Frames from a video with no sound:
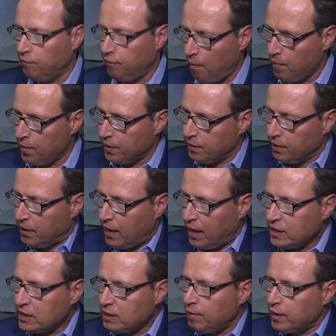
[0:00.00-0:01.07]
from a
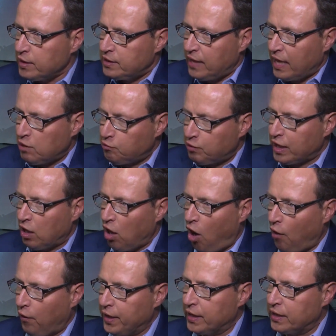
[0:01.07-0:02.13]
customer centric
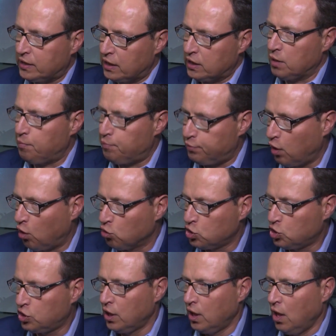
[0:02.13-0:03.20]
oriented
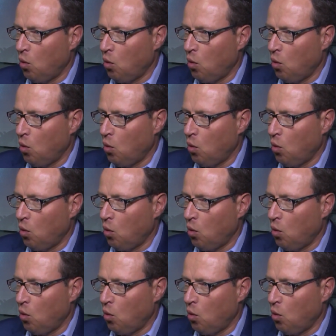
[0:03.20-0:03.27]
approach